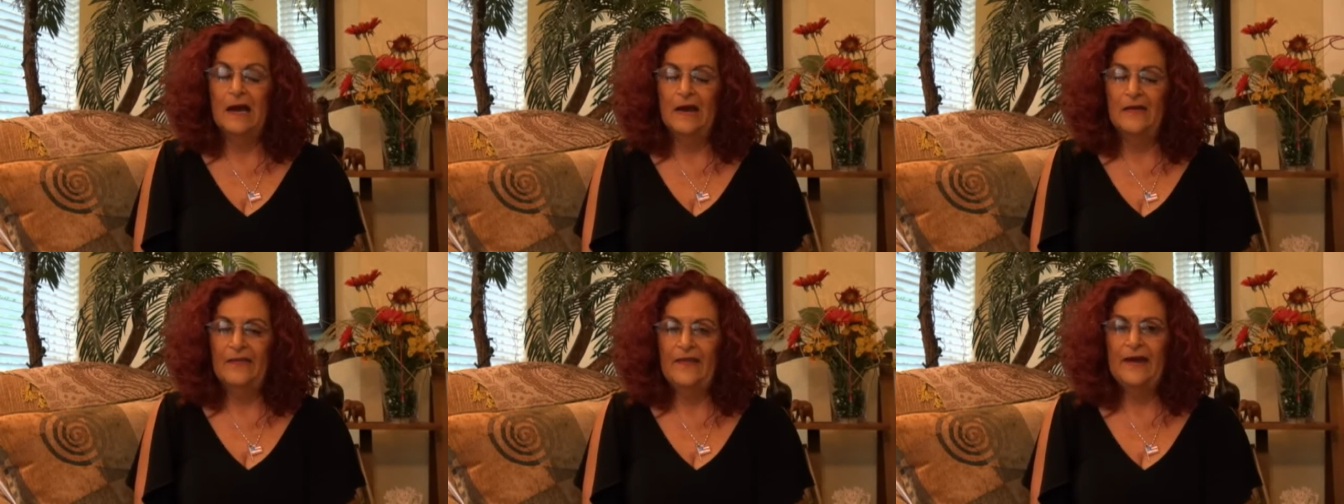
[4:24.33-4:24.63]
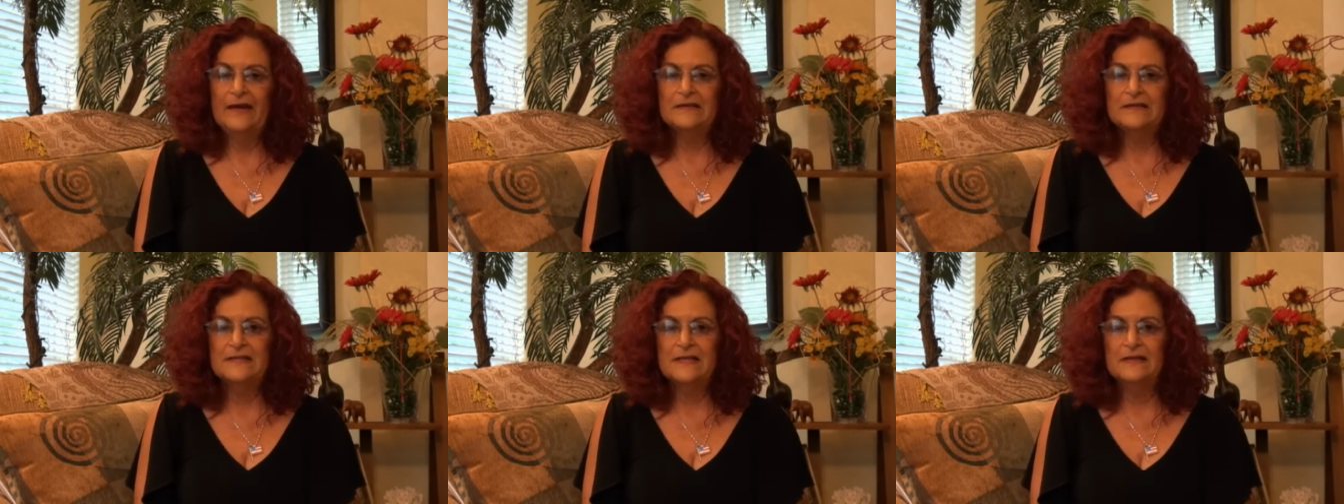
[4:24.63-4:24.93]
and
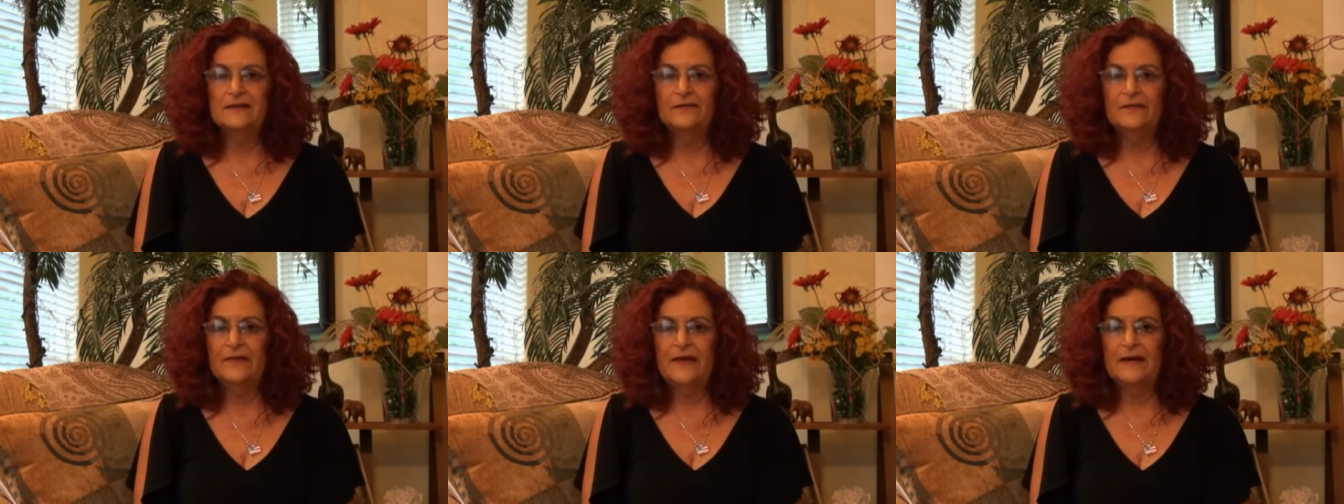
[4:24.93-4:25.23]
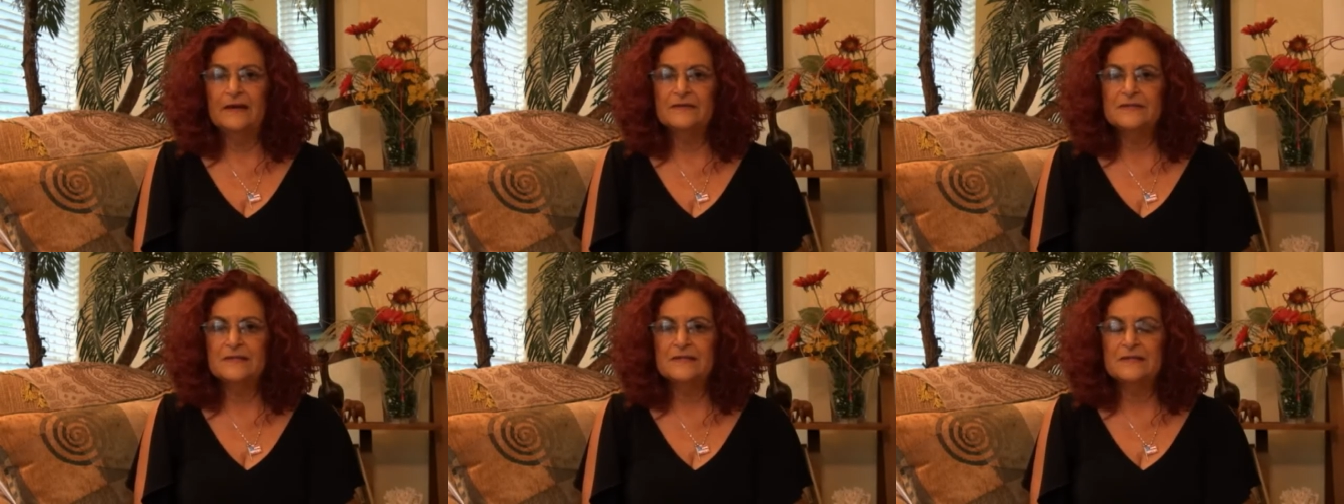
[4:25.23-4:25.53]
that
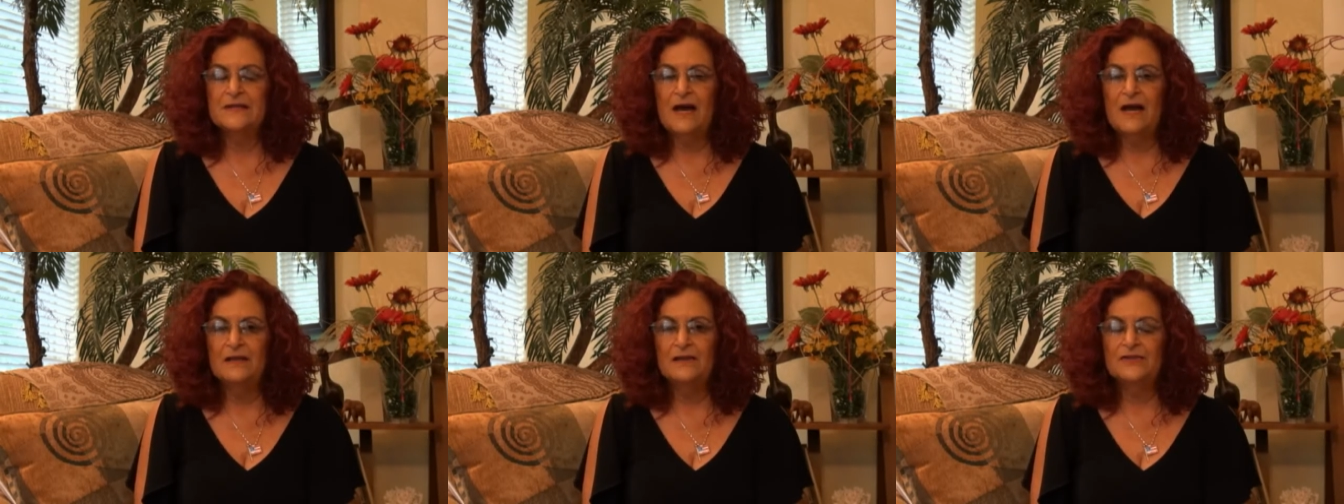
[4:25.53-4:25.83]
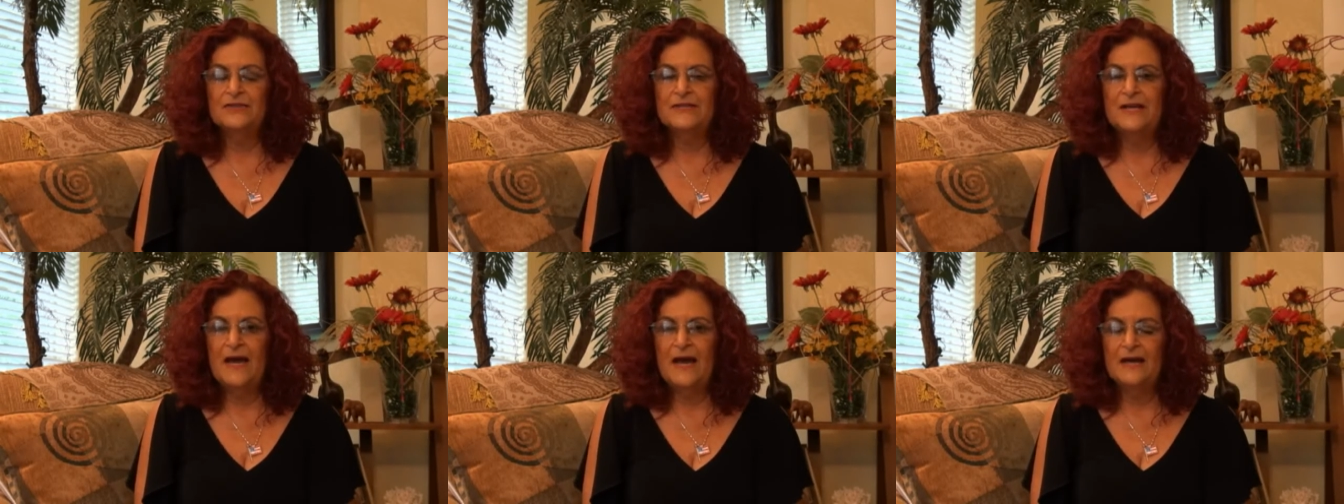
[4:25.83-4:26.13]

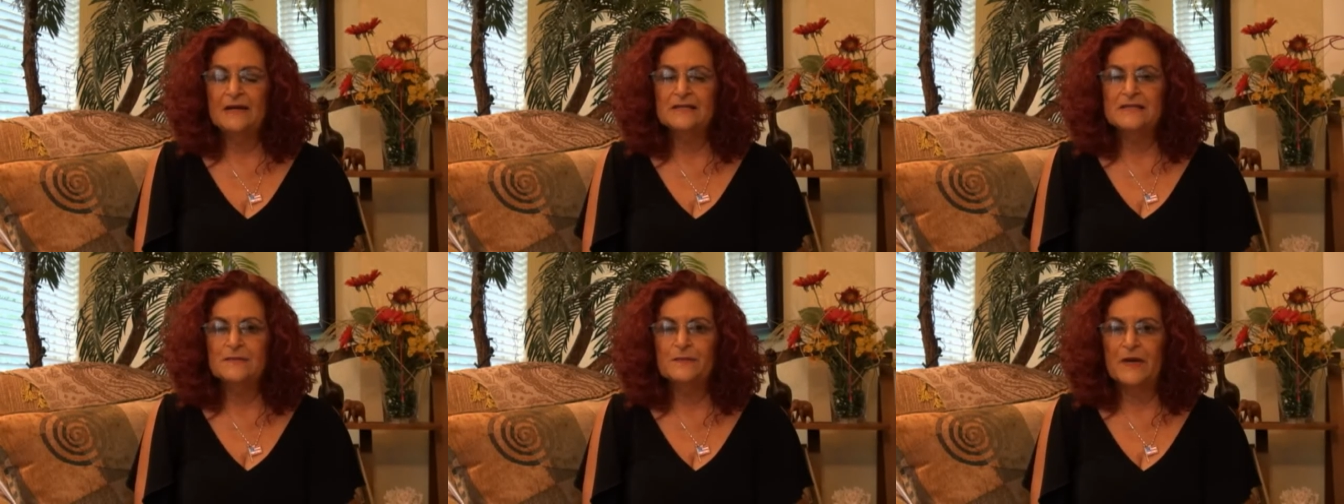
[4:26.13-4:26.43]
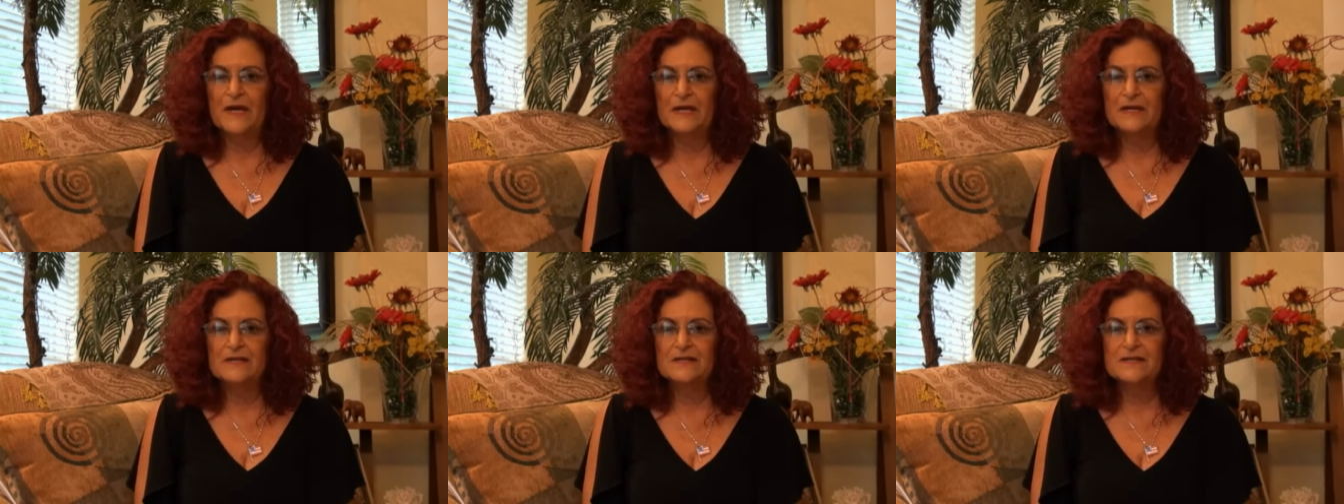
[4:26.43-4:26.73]
$10,000 tax
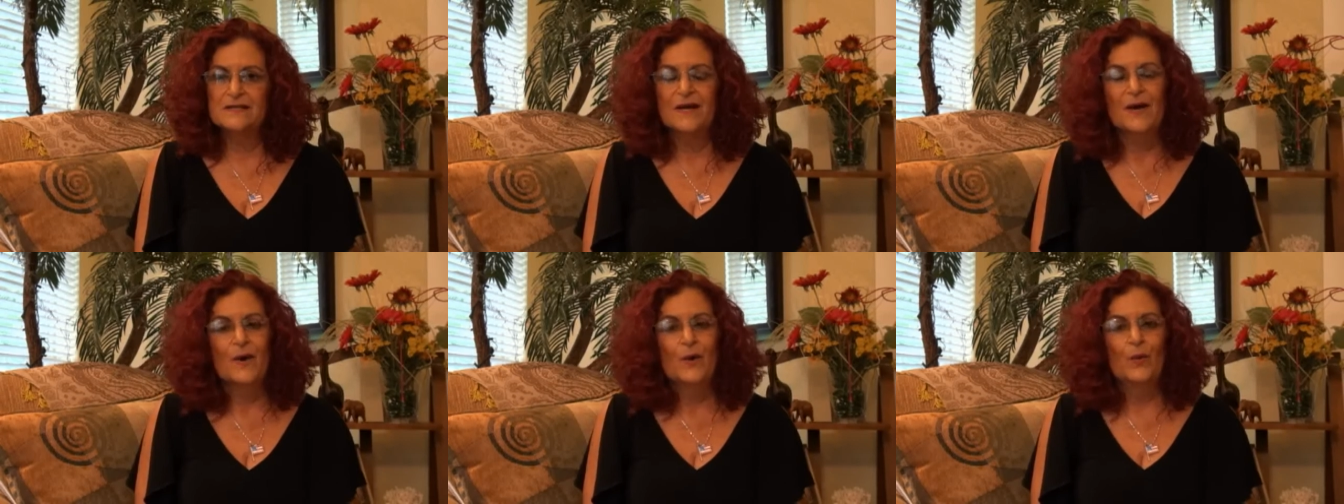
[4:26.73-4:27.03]
base,